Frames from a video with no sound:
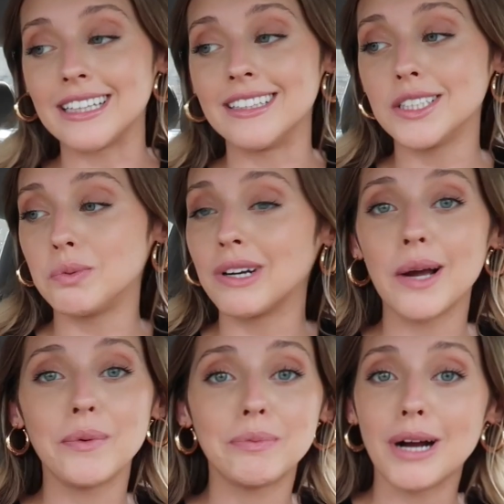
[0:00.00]
and this one
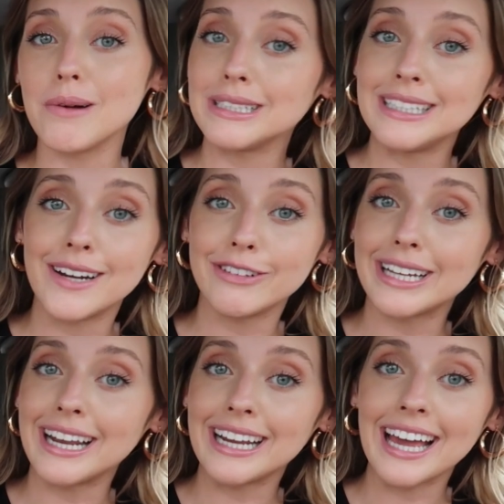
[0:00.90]
I would probably never
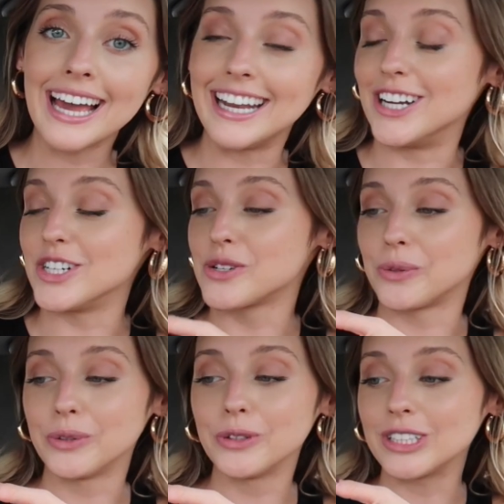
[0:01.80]
get again,
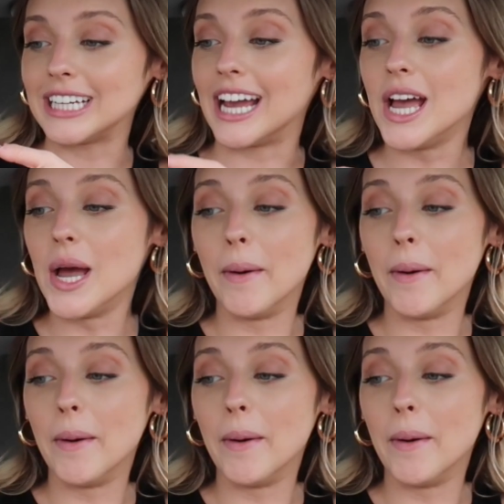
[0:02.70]
truly.